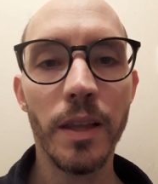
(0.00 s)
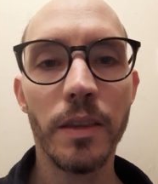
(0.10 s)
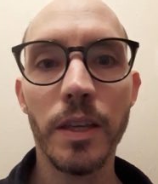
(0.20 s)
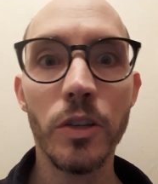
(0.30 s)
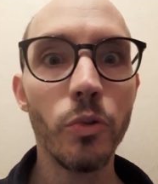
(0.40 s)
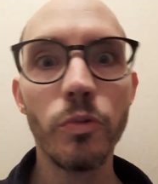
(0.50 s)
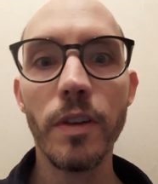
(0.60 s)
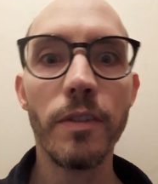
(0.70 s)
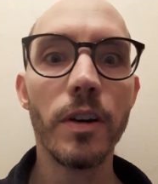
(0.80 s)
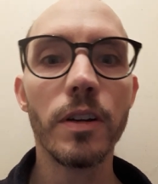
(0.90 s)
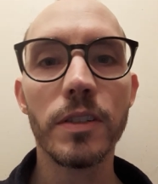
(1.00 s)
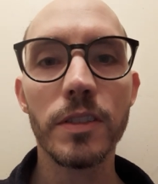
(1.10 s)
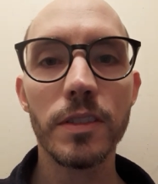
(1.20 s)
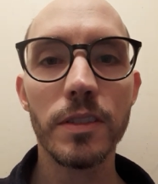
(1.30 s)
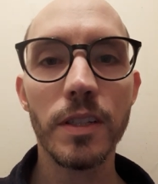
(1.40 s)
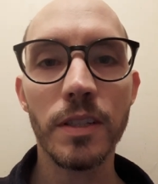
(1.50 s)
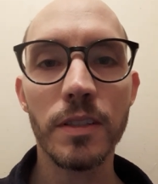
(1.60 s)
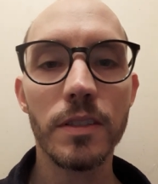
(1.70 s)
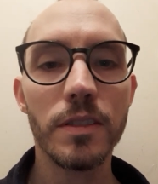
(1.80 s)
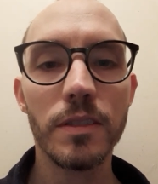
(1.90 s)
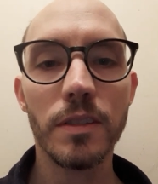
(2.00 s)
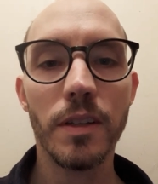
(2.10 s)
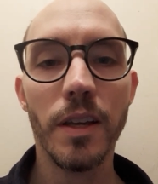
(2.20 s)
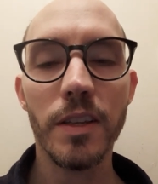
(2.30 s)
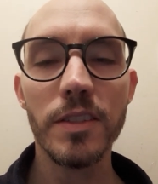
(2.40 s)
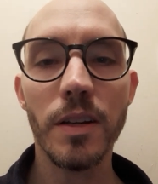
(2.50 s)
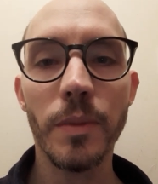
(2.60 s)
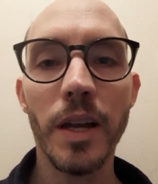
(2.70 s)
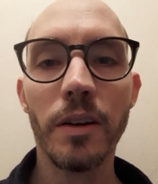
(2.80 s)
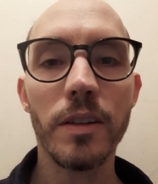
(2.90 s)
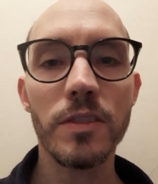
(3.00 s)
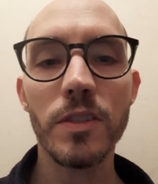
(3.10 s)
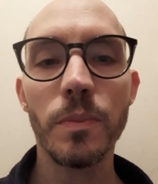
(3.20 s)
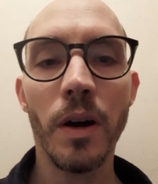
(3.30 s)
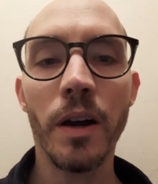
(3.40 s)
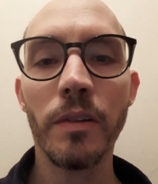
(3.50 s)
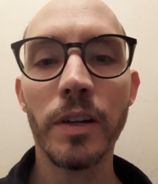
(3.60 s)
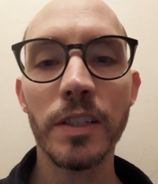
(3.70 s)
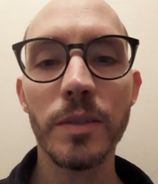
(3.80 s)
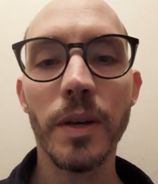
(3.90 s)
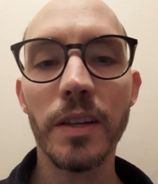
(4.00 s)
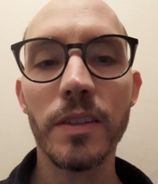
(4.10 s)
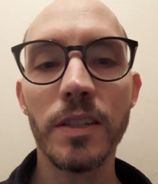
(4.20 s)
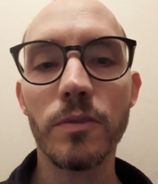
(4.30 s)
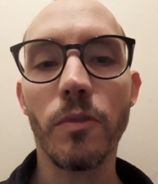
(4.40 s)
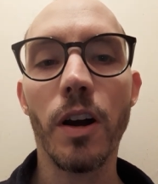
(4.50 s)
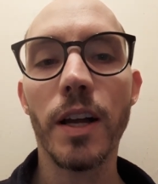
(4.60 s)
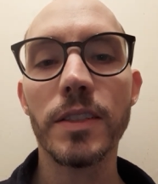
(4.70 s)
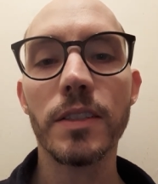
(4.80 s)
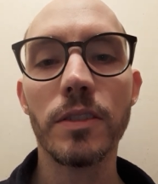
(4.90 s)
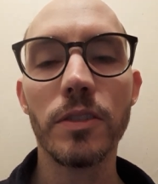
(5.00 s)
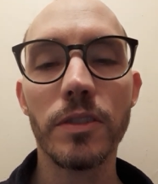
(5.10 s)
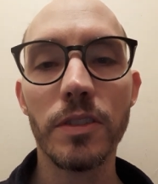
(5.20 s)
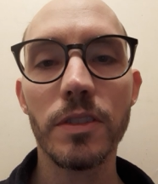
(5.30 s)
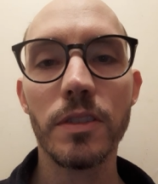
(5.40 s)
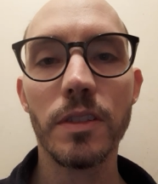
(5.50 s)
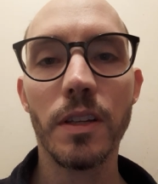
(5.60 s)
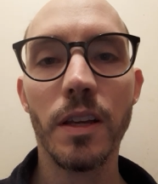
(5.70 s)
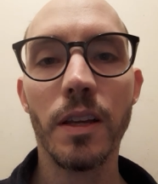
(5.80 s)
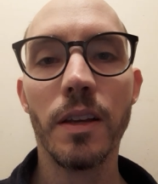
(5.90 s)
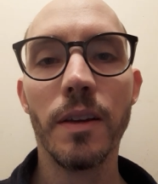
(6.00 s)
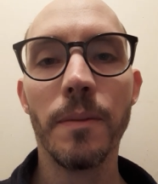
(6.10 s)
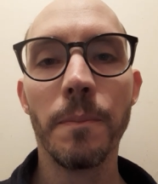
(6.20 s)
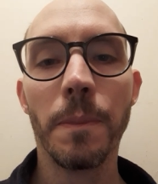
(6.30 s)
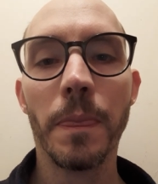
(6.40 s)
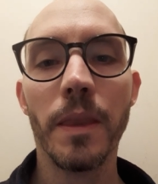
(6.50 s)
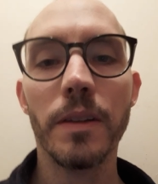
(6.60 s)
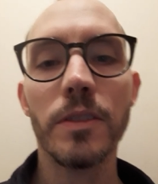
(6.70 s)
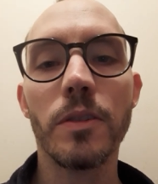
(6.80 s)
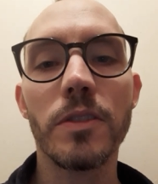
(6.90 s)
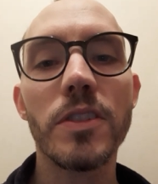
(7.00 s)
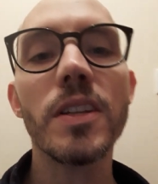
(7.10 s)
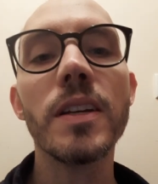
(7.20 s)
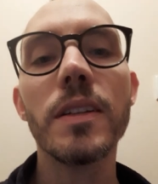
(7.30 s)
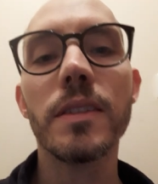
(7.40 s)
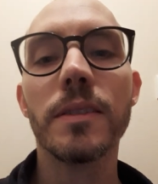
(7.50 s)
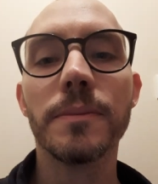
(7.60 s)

the universe is somehow conspiring to make things right and you just don't see it.